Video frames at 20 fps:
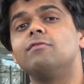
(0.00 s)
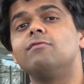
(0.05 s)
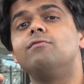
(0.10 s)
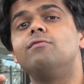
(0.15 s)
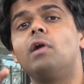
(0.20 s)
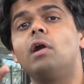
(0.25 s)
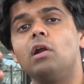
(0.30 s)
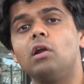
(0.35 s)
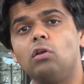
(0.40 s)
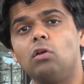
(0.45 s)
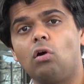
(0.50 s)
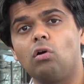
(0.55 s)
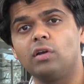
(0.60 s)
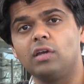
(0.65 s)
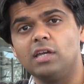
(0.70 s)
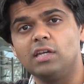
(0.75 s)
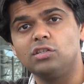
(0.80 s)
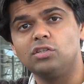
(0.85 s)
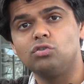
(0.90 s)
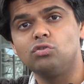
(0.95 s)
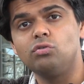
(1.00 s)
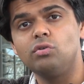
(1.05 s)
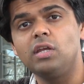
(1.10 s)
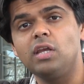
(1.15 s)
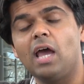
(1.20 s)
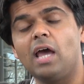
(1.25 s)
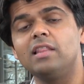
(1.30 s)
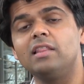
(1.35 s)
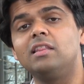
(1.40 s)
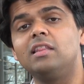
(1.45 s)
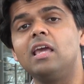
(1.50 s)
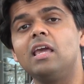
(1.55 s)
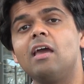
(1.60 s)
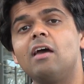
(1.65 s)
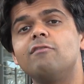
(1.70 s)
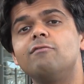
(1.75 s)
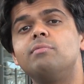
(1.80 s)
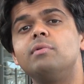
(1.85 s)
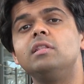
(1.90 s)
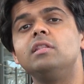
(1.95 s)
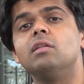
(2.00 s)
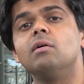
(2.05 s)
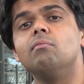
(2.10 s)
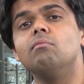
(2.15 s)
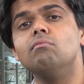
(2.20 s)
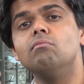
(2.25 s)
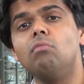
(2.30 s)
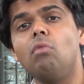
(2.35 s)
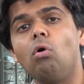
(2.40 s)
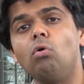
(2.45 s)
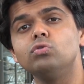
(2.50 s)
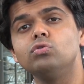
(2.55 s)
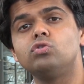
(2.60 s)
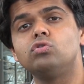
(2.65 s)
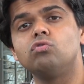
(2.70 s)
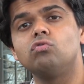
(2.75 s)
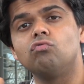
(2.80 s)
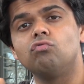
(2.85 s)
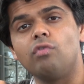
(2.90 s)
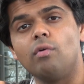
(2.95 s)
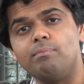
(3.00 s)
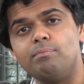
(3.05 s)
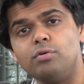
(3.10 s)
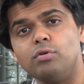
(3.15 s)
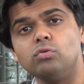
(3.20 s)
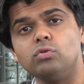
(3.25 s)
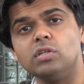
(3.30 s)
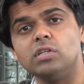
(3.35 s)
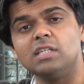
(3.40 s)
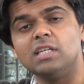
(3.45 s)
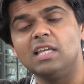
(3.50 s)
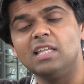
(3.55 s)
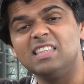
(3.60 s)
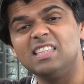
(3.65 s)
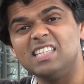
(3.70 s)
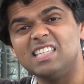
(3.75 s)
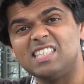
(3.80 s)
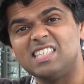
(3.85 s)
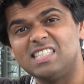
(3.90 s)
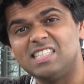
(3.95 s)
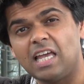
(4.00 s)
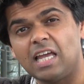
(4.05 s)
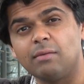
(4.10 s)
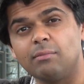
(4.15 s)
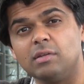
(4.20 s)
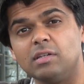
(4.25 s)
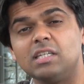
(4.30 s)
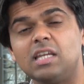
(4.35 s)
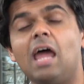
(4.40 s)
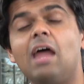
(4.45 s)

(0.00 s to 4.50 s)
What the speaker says: a very long history and they have been the most reputed in this segment.